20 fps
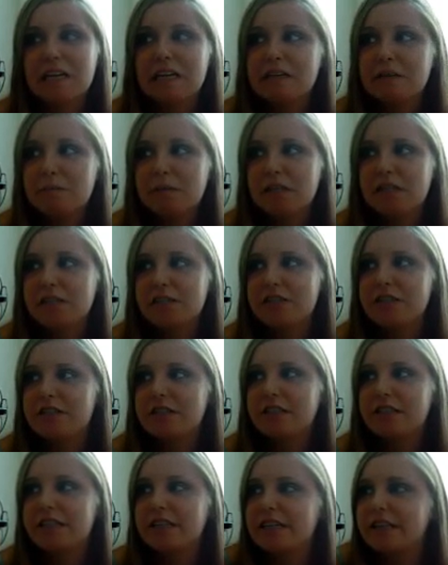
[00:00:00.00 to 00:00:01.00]
I probably should
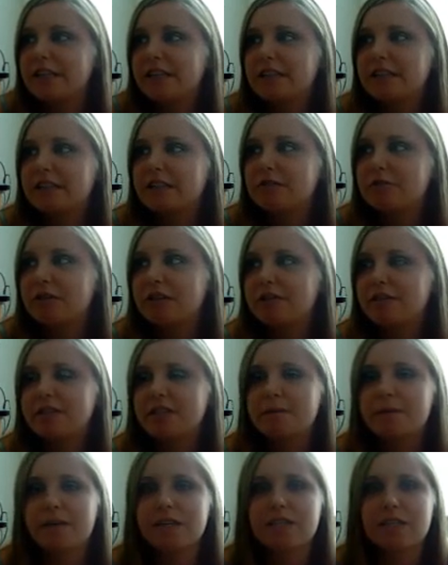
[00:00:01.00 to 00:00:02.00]
clean it, because we have
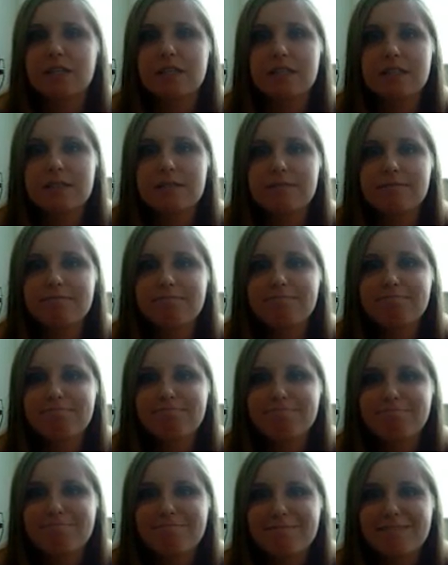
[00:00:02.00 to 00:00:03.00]
inspections.
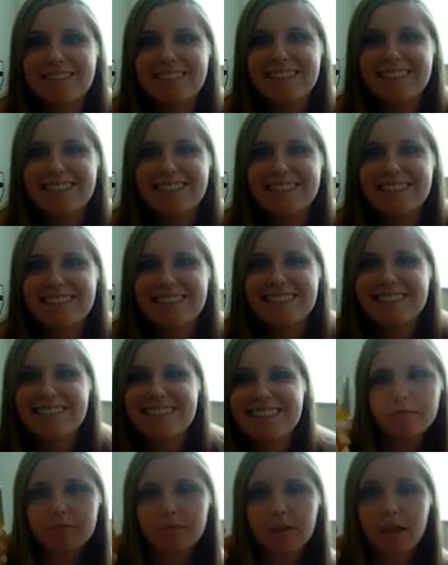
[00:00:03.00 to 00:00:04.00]

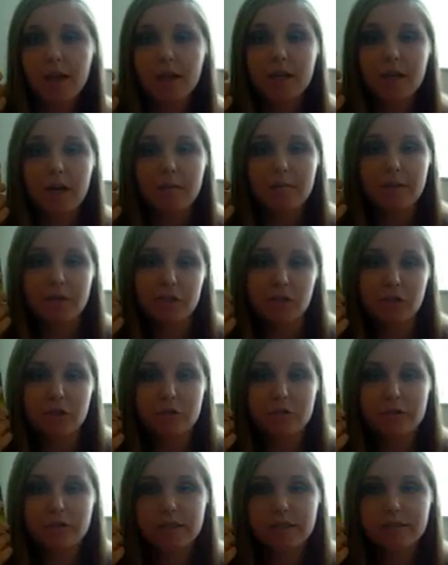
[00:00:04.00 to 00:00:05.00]
I got my
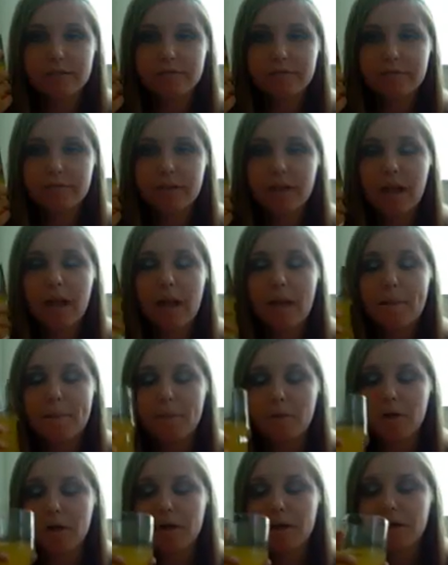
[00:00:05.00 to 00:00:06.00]
juice.
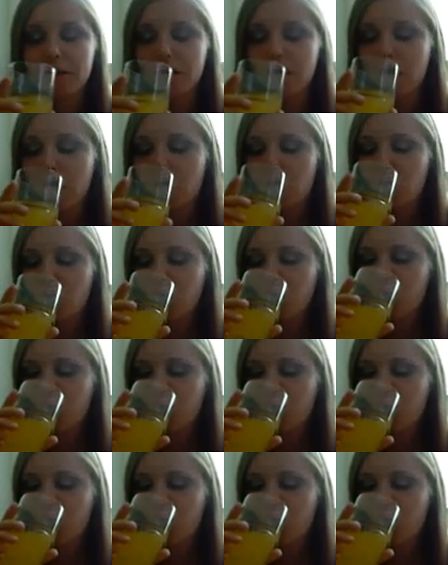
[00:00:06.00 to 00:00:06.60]
I'm ready to go.